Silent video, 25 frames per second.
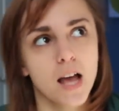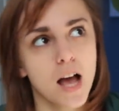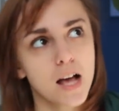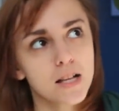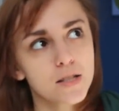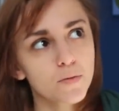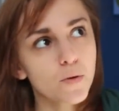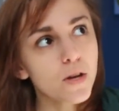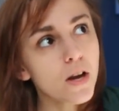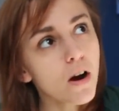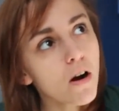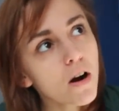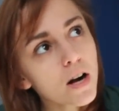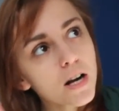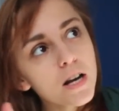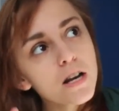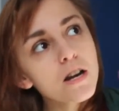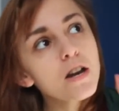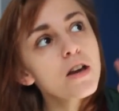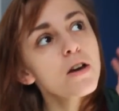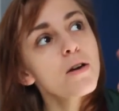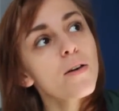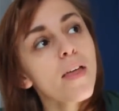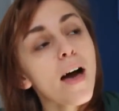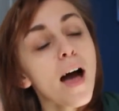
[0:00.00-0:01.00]
Yes, we already
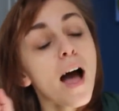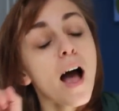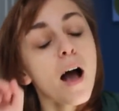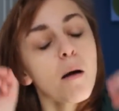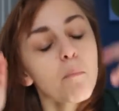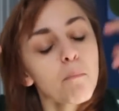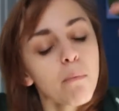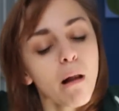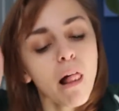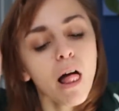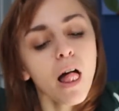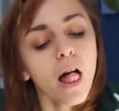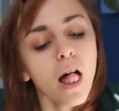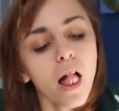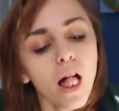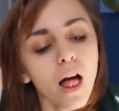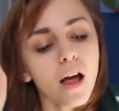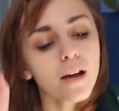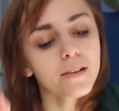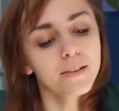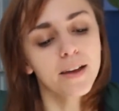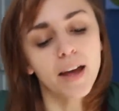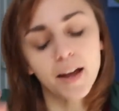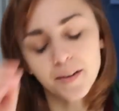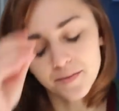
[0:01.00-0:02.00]
knew that.
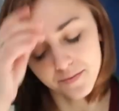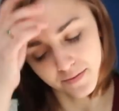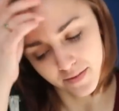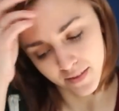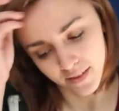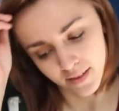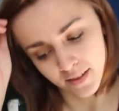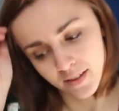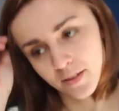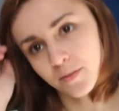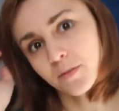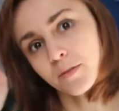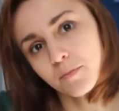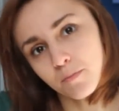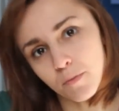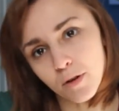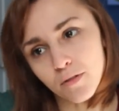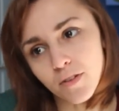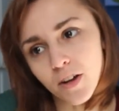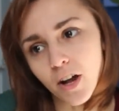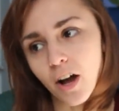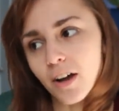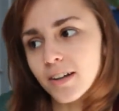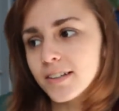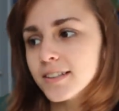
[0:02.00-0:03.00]
okay.
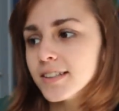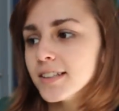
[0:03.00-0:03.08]
Moving on.